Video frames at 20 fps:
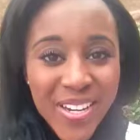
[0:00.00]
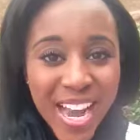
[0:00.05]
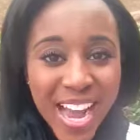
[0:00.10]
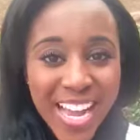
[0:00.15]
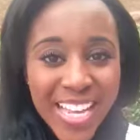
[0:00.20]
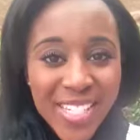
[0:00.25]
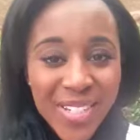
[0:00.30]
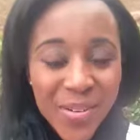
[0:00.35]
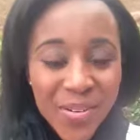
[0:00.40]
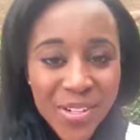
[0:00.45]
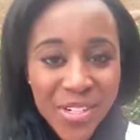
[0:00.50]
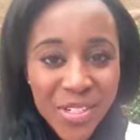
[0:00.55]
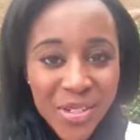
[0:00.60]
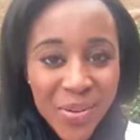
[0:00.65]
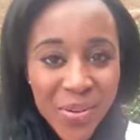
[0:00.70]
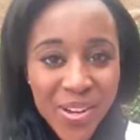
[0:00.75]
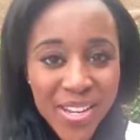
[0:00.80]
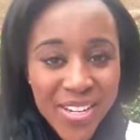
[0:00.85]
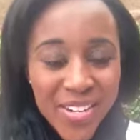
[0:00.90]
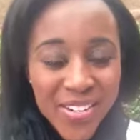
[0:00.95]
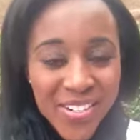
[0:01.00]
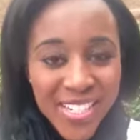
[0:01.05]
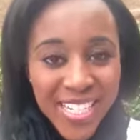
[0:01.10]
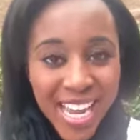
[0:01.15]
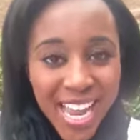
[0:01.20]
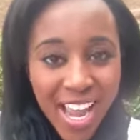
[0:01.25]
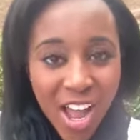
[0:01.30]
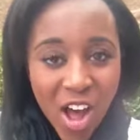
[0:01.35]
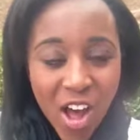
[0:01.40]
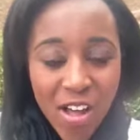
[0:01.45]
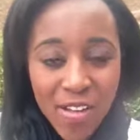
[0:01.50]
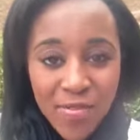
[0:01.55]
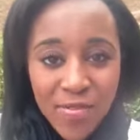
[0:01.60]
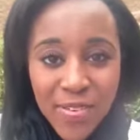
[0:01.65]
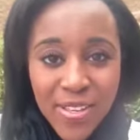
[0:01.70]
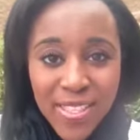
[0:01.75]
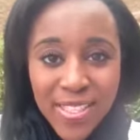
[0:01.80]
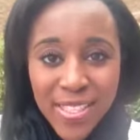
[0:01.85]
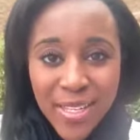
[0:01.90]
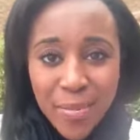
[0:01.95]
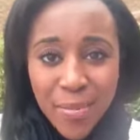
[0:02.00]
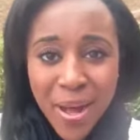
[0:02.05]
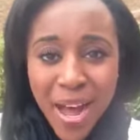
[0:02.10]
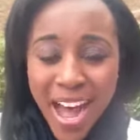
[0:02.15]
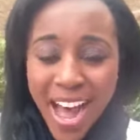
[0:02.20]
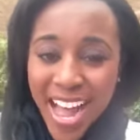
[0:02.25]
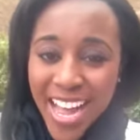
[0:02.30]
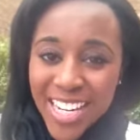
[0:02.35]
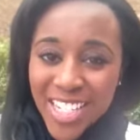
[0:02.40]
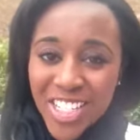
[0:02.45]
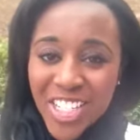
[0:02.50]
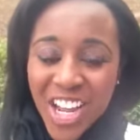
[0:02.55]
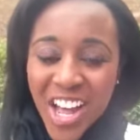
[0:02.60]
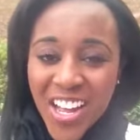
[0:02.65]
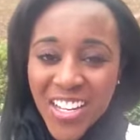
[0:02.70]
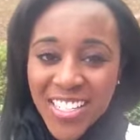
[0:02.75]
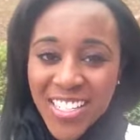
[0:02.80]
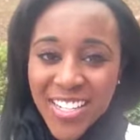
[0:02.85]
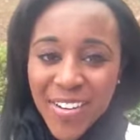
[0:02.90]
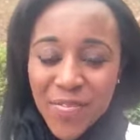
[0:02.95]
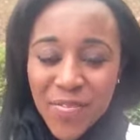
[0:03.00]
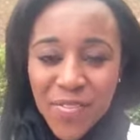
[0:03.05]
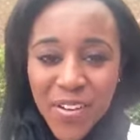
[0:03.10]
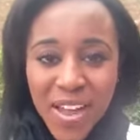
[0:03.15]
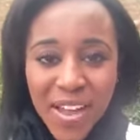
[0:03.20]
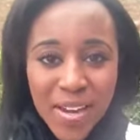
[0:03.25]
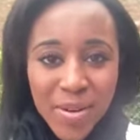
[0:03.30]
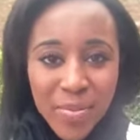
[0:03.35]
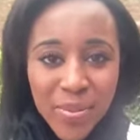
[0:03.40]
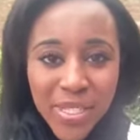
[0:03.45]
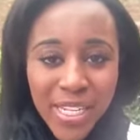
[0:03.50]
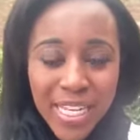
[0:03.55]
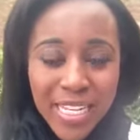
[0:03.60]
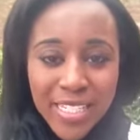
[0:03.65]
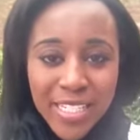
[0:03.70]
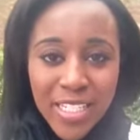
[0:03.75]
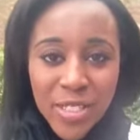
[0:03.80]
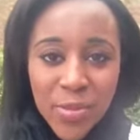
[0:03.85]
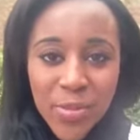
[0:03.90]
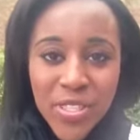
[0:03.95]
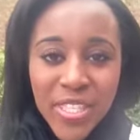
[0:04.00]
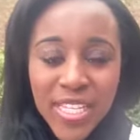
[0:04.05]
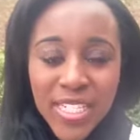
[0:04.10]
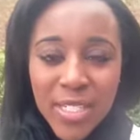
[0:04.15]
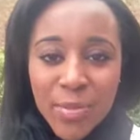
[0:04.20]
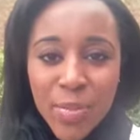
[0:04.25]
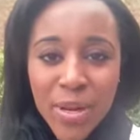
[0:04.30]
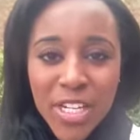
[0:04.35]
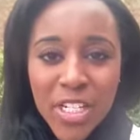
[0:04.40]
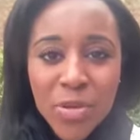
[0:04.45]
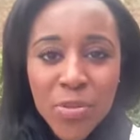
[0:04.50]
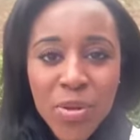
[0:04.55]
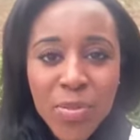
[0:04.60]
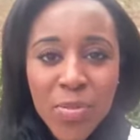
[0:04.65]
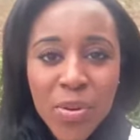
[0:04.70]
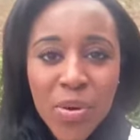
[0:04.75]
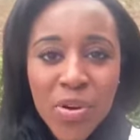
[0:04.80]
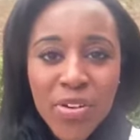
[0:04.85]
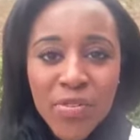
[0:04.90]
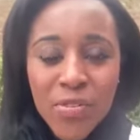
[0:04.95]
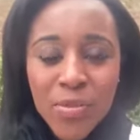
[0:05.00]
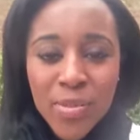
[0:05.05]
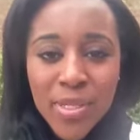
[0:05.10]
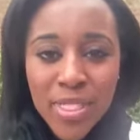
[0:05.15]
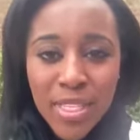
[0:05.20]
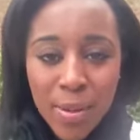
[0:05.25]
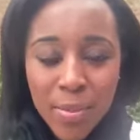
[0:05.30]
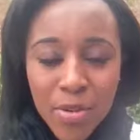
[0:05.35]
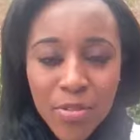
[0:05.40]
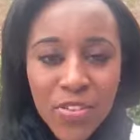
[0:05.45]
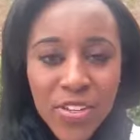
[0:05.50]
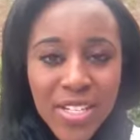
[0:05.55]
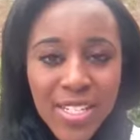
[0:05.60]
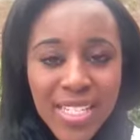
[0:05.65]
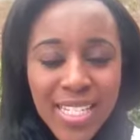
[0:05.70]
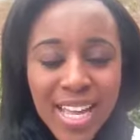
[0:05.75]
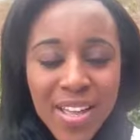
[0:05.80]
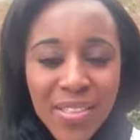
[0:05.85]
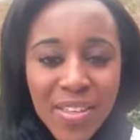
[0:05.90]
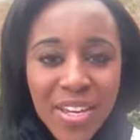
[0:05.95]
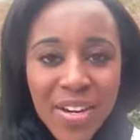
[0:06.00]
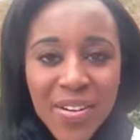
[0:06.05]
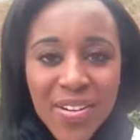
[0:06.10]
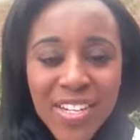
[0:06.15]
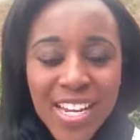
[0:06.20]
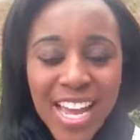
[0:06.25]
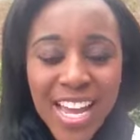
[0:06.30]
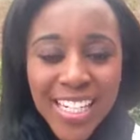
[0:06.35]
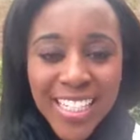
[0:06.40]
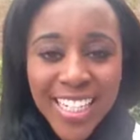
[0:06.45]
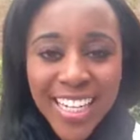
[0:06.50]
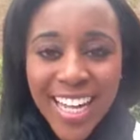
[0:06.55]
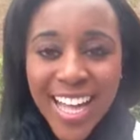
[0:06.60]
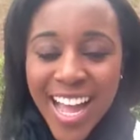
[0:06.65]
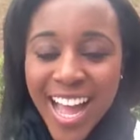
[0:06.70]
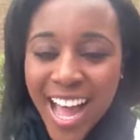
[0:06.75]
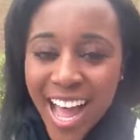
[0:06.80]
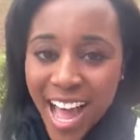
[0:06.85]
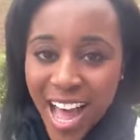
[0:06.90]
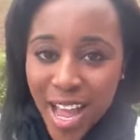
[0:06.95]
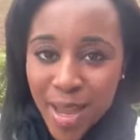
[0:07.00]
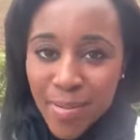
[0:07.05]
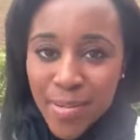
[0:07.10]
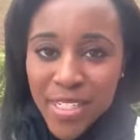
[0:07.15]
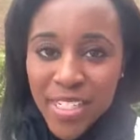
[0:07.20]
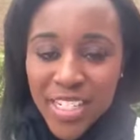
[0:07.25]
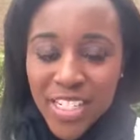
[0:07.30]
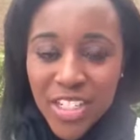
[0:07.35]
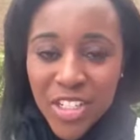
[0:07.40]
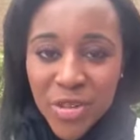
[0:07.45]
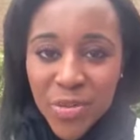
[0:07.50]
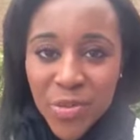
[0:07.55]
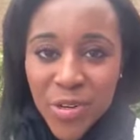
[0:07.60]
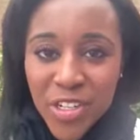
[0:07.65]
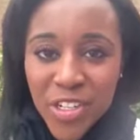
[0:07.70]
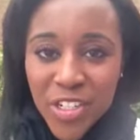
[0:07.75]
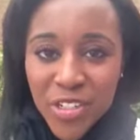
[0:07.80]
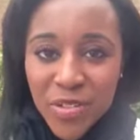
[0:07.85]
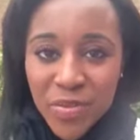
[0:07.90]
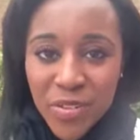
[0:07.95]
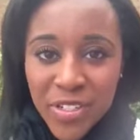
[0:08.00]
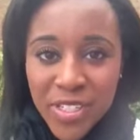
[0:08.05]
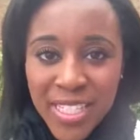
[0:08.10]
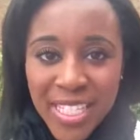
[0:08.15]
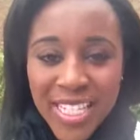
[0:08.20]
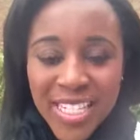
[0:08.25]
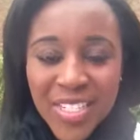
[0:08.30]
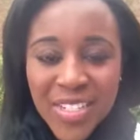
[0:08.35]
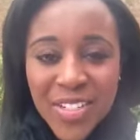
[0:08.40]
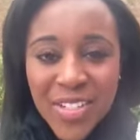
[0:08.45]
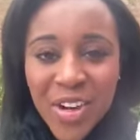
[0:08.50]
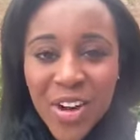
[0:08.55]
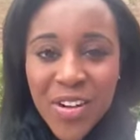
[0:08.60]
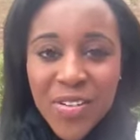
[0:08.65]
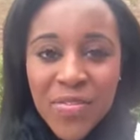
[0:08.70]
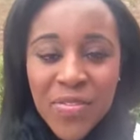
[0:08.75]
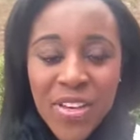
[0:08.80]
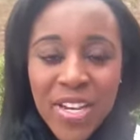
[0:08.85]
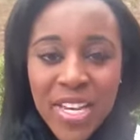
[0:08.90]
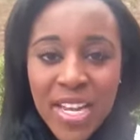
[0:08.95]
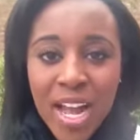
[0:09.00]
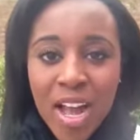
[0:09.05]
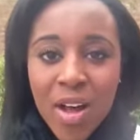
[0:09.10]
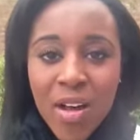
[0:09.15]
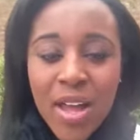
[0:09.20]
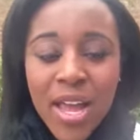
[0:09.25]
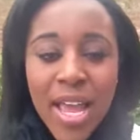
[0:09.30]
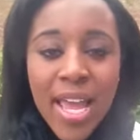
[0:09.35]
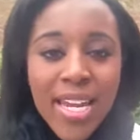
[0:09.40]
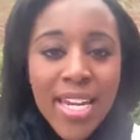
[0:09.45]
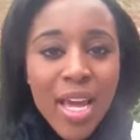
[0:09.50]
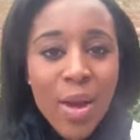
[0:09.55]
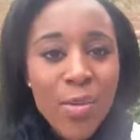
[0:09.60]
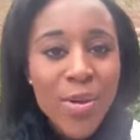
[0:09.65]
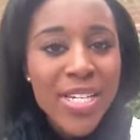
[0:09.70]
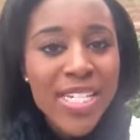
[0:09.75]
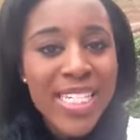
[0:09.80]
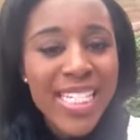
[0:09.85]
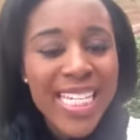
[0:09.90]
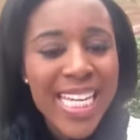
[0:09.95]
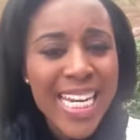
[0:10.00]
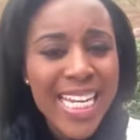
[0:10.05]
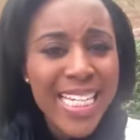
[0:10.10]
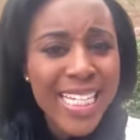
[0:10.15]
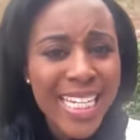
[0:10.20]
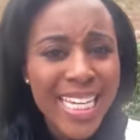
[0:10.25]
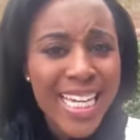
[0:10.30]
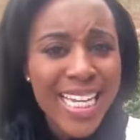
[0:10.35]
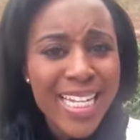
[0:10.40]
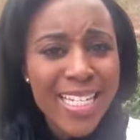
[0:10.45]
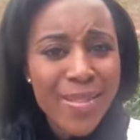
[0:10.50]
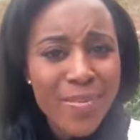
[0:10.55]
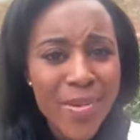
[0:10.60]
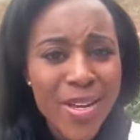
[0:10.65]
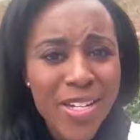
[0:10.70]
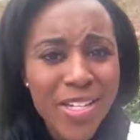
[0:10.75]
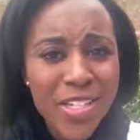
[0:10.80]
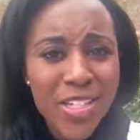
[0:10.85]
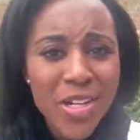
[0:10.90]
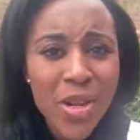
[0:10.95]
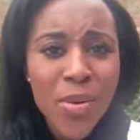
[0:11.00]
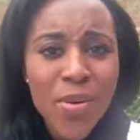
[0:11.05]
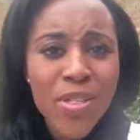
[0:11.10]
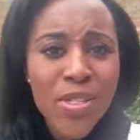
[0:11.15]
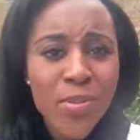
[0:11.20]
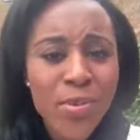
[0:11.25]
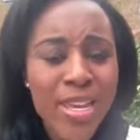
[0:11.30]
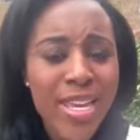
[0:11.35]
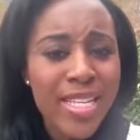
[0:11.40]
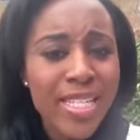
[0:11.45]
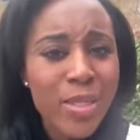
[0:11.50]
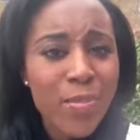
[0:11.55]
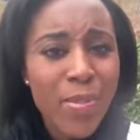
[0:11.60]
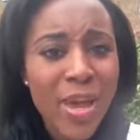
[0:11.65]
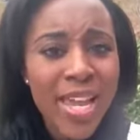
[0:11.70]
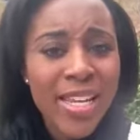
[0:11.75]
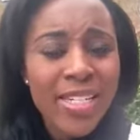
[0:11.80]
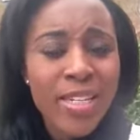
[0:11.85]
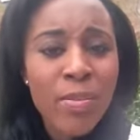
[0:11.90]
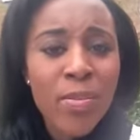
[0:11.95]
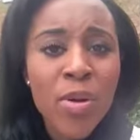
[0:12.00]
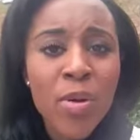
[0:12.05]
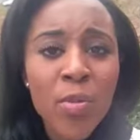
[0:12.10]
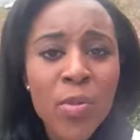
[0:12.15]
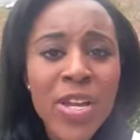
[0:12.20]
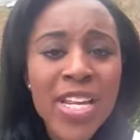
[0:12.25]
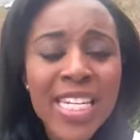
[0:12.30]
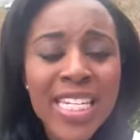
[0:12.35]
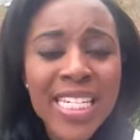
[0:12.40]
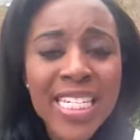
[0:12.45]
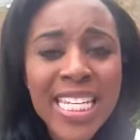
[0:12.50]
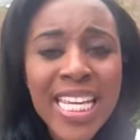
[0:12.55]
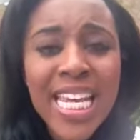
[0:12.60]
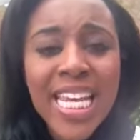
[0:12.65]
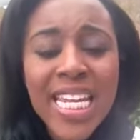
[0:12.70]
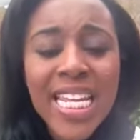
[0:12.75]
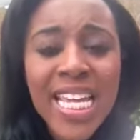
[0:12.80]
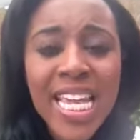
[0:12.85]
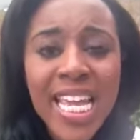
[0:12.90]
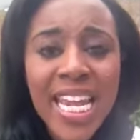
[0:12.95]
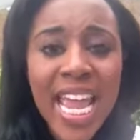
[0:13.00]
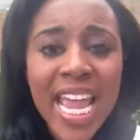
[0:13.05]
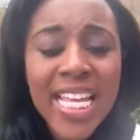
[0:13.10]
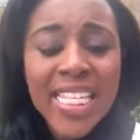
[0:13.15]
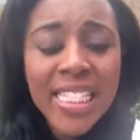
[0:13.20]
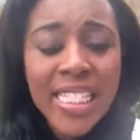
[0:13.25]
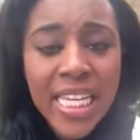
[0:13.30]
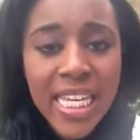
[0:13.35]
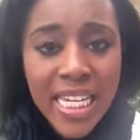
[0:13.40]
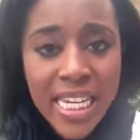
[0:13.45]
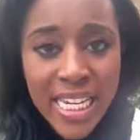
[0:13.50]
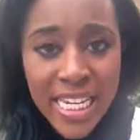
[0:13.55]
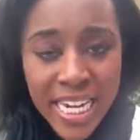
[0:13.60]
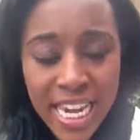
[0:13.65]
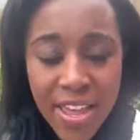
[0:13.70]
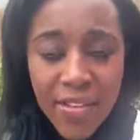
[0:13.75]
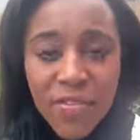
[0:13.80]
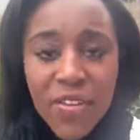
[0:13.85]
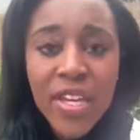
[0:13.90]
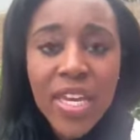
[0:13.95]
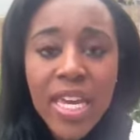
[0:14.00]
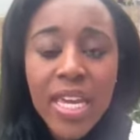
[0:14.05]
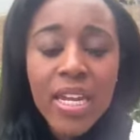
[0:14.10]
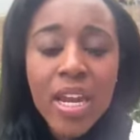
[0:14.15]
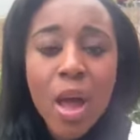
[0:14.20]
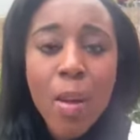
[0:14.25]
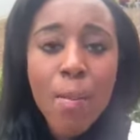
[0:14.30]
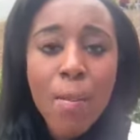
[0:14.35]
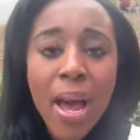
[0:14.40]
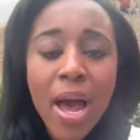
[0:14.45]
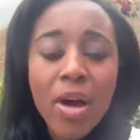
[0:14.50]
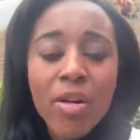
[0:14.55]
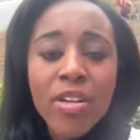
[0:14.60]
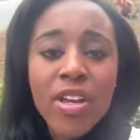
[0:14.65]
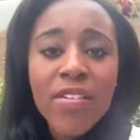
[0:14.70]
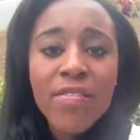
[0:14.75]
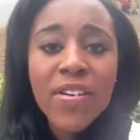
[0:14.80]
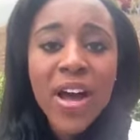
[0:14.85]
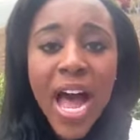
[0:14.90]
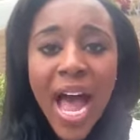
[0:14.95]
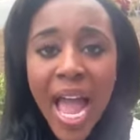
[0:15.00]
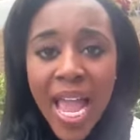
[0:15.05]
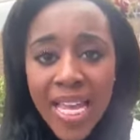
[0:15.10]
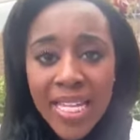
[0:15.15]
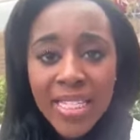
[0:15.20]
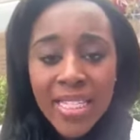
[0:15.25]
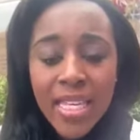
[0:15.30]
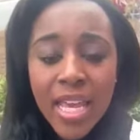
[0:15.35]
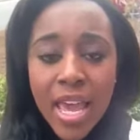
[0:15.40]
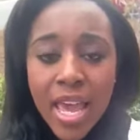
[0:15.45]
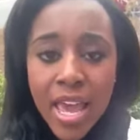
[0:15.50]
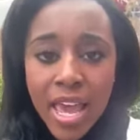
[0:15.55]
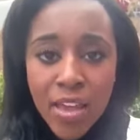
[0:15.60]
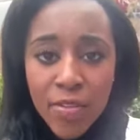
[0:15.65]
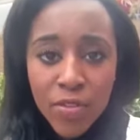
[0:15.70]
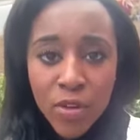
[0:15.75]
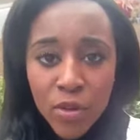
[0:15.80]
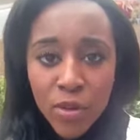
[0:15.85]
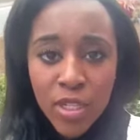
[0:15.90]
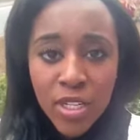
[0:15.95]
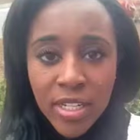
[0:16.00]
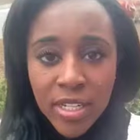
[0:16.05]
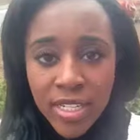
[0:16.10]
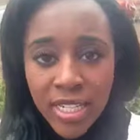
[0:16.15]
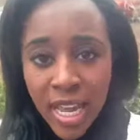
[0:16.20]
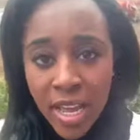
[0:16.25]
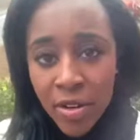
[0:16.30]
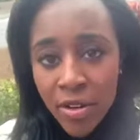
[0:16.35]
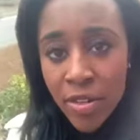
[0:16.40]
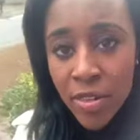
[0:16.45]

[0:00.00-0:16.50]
guys are enjoying your day off with some hot chocolate and fireplaces with this special report from Summerville, South Carolina. I'm Deneysha Richard for CisternYard Video. Now, we didn't get as much snow as we expected, but we did get a significant amount of ice. If you look down